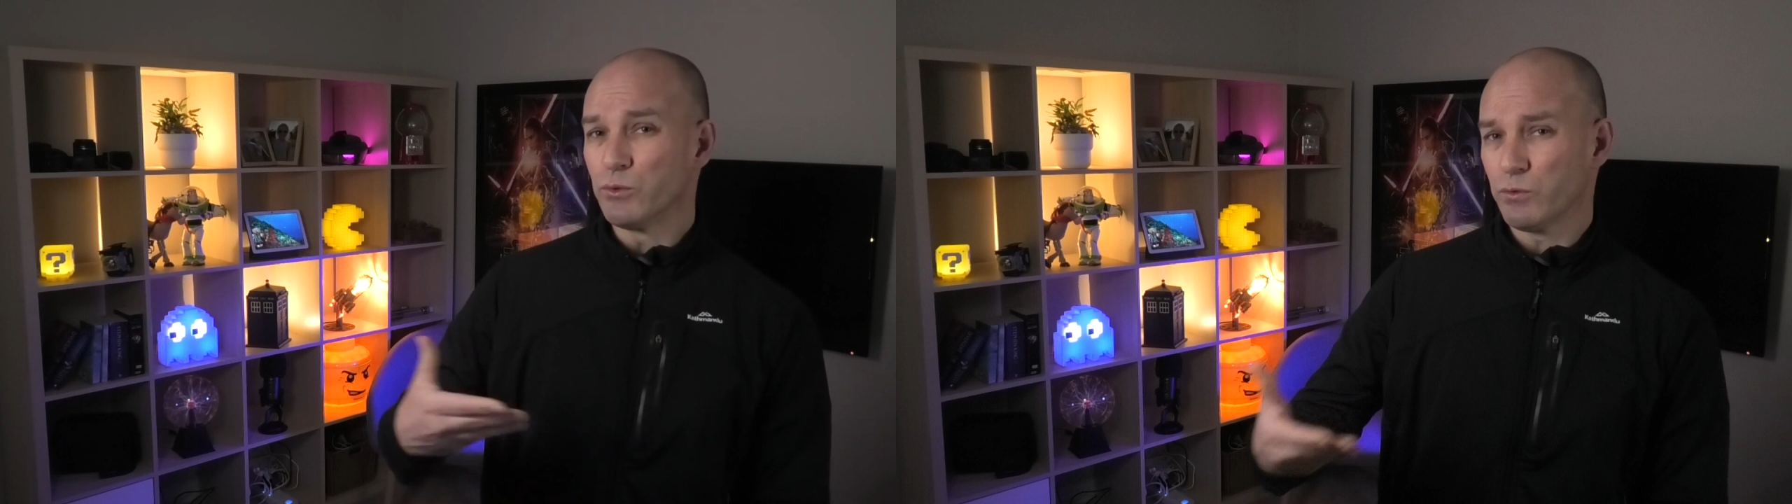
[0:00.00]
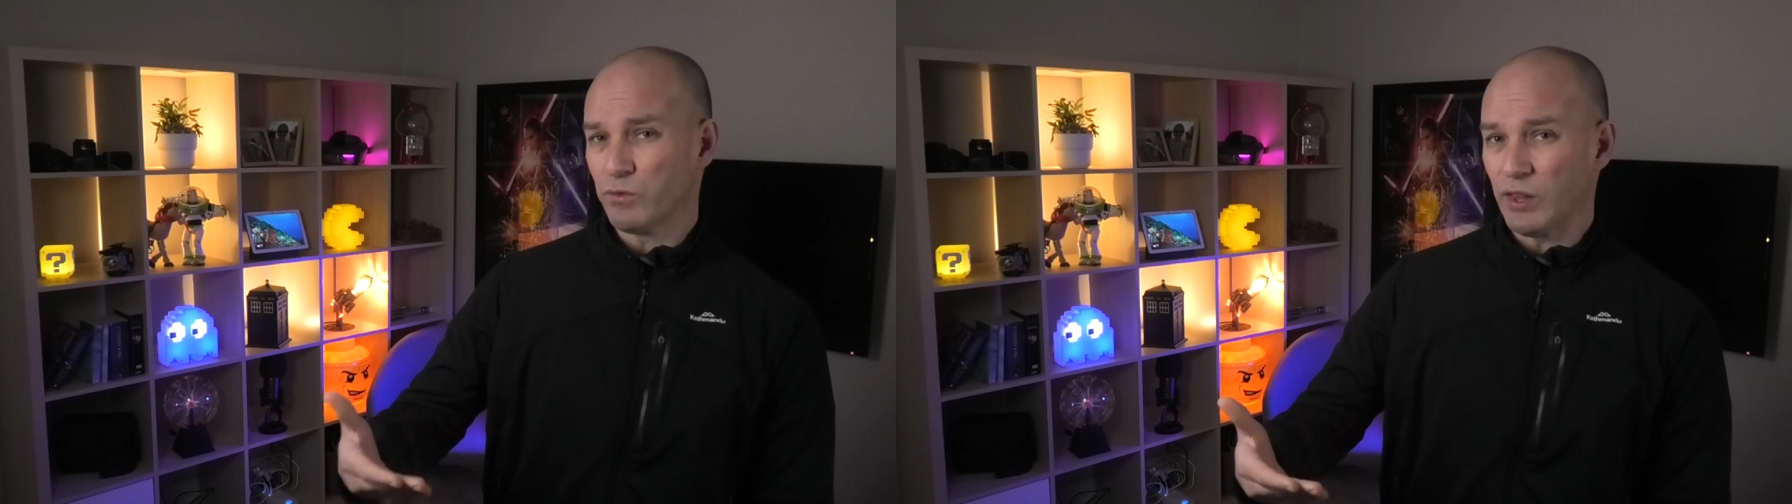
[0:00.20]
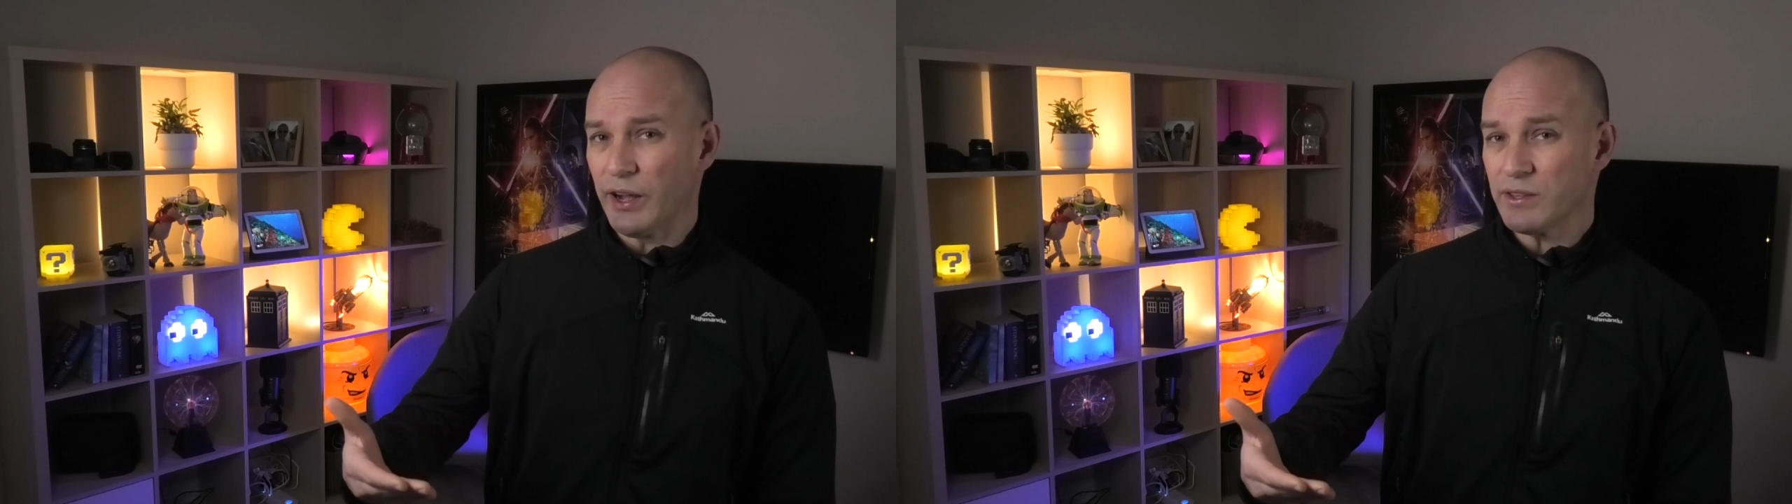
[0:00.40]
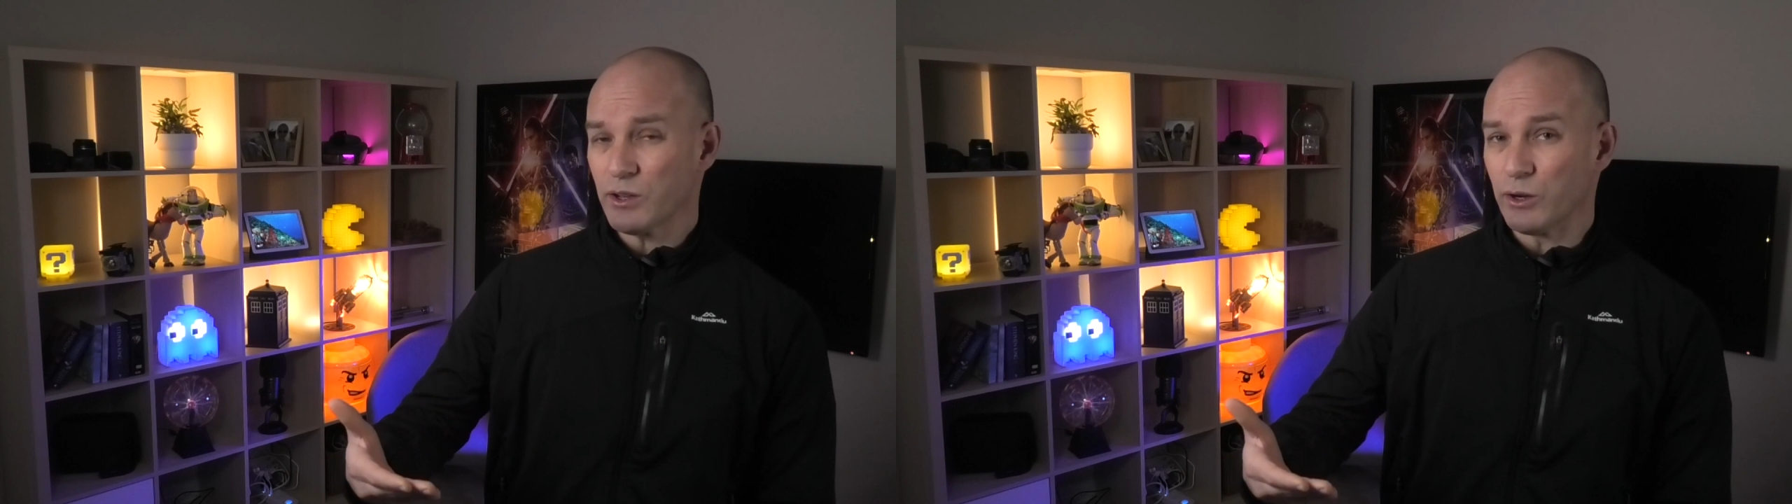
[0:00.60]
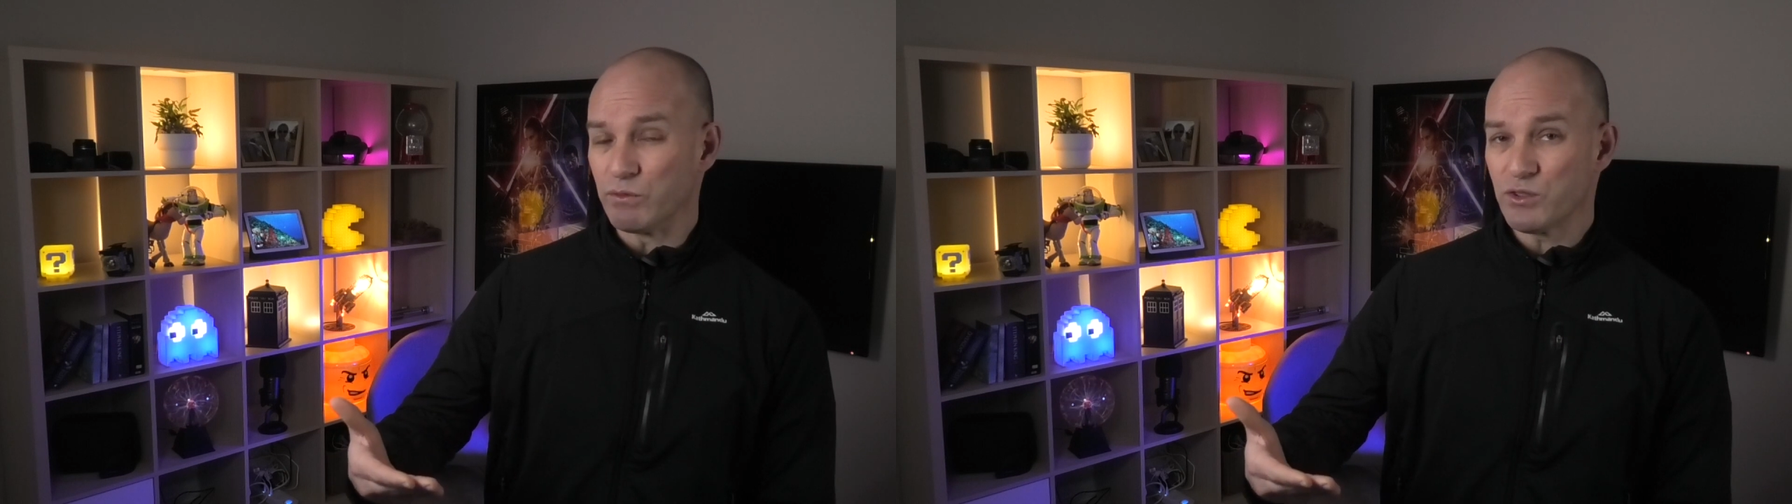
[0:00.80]
flights
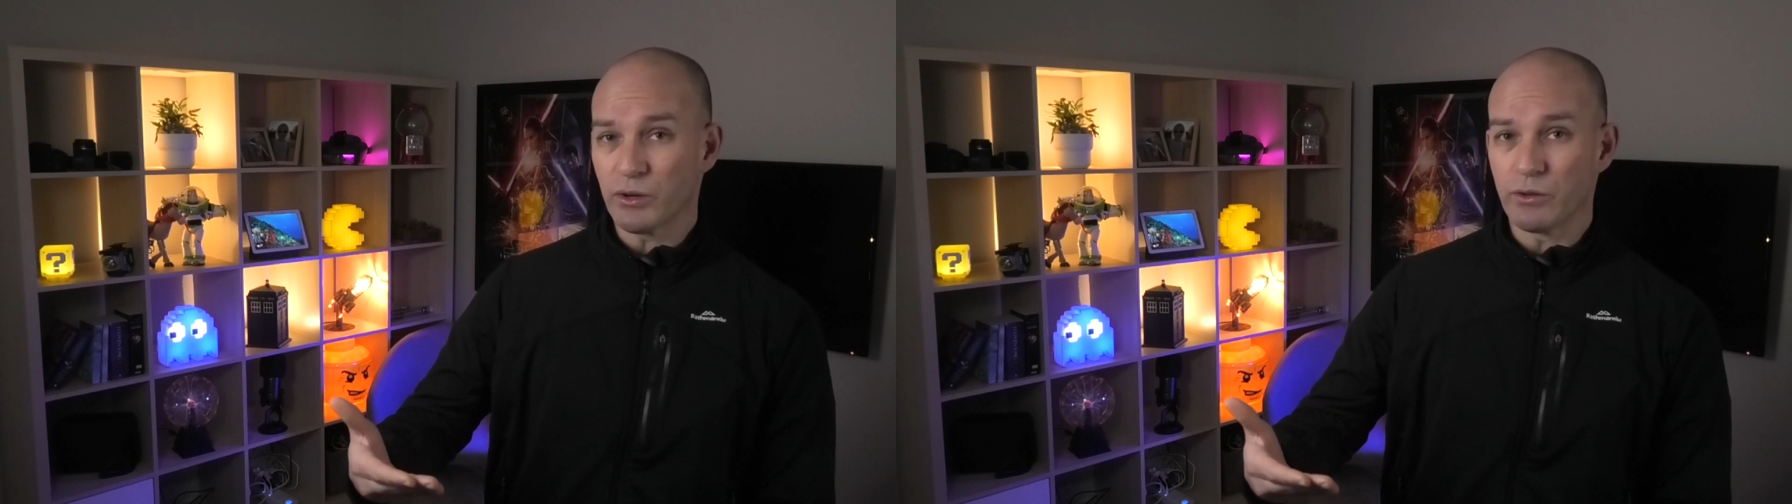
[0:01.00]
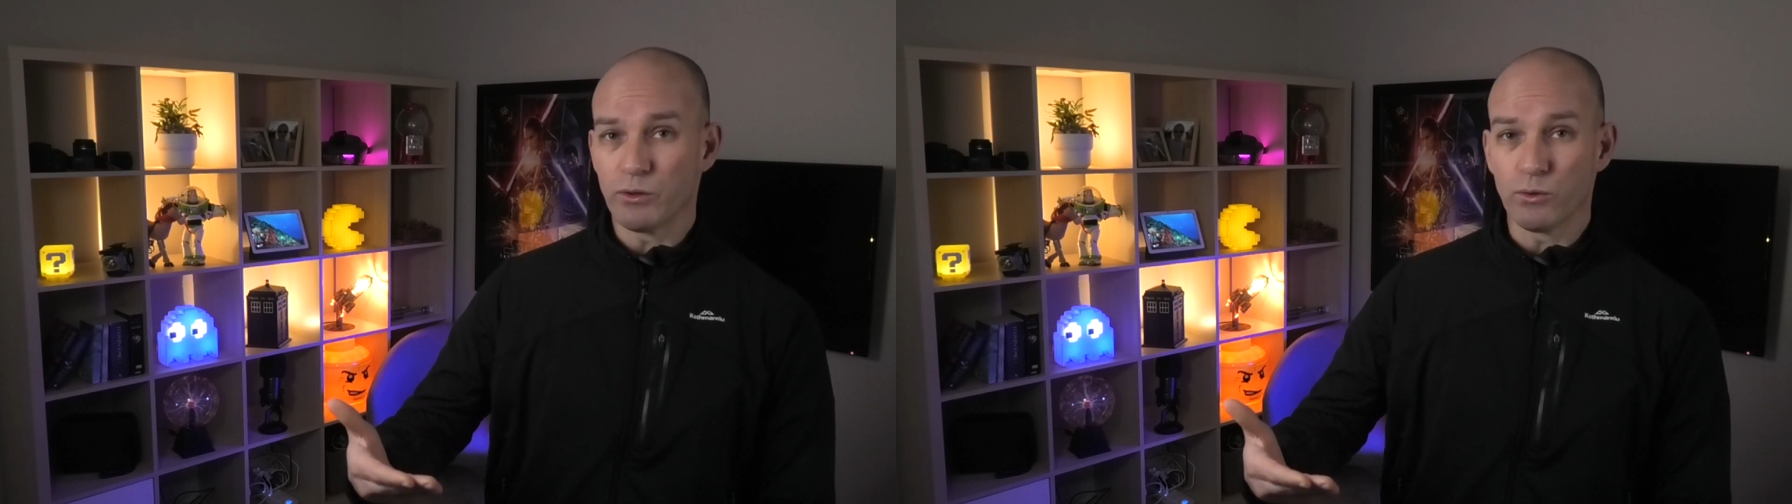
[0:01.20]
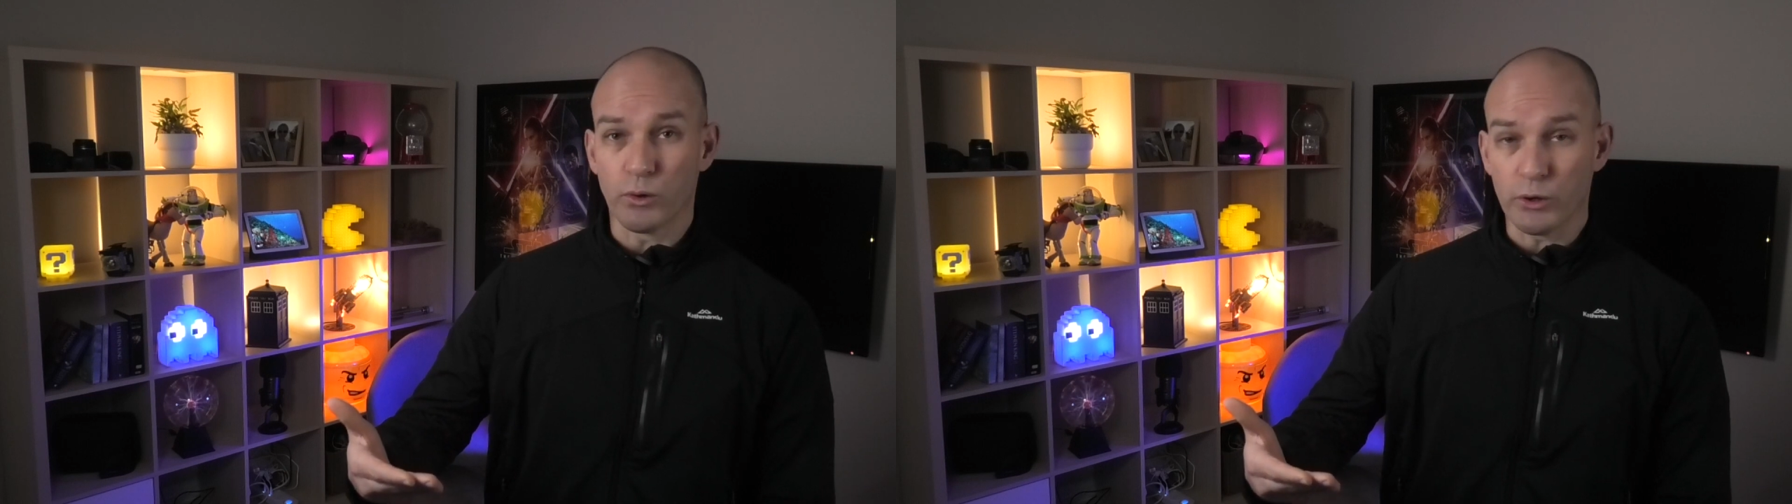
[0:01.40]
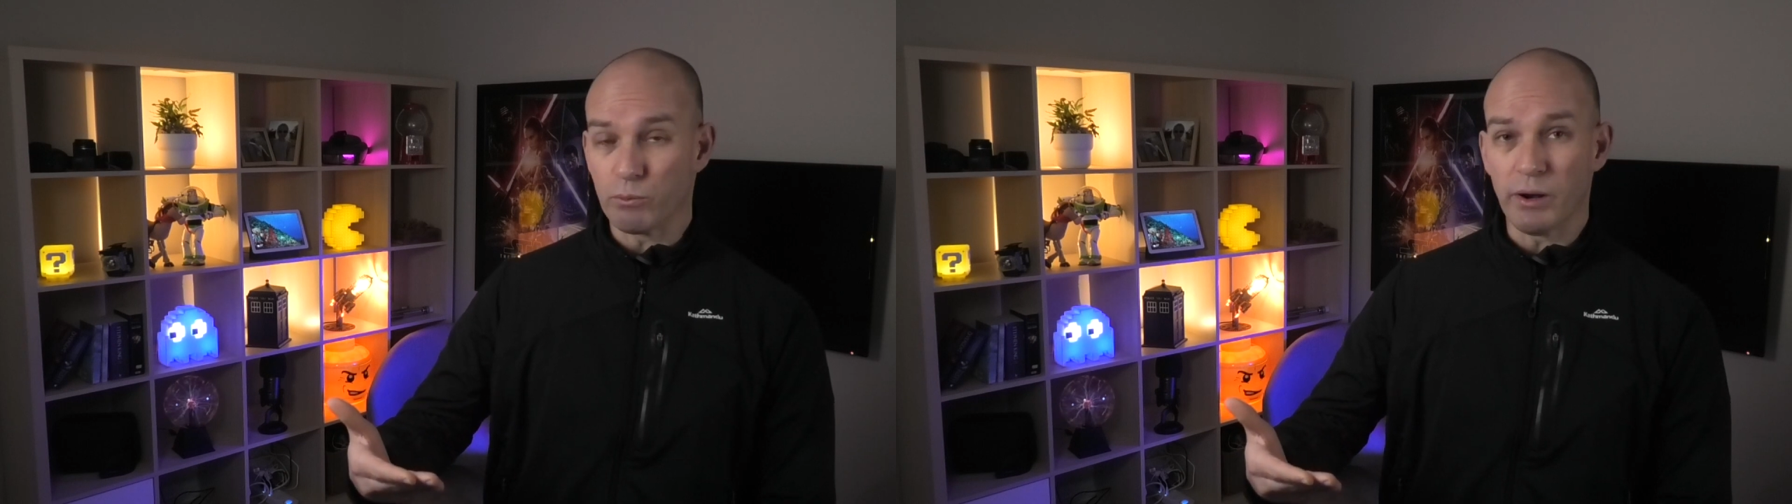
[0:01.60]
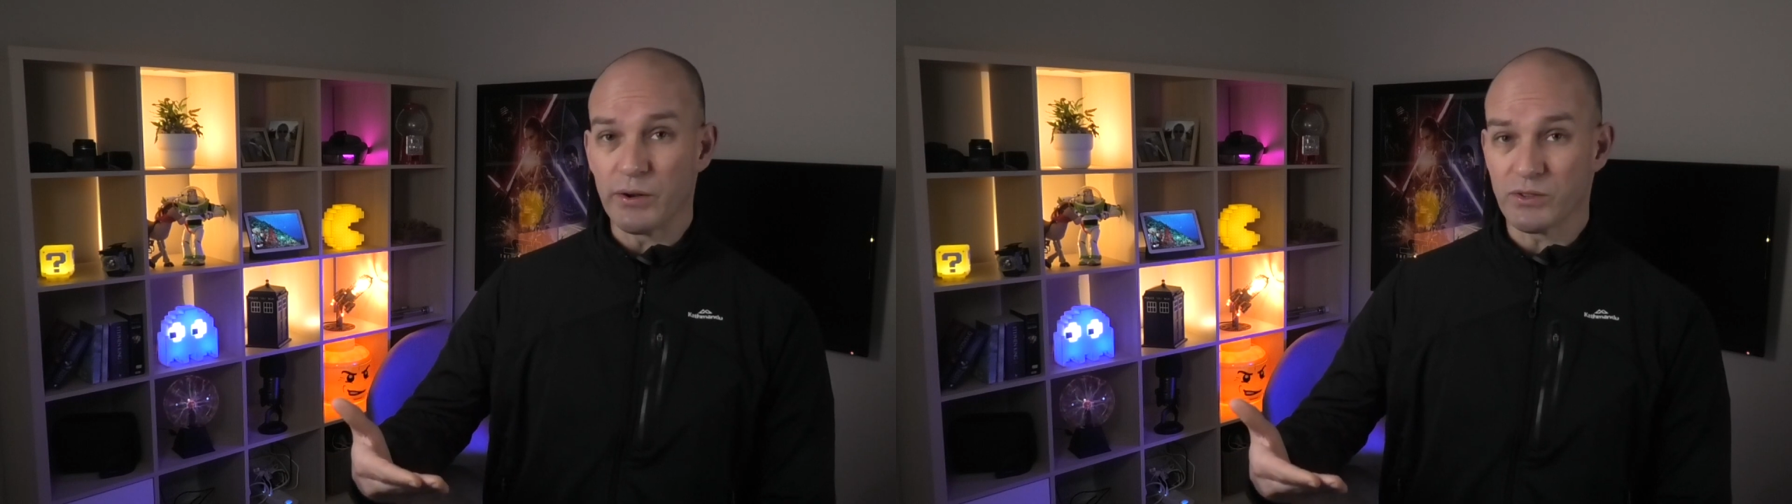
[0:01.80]
of 200 nautical miles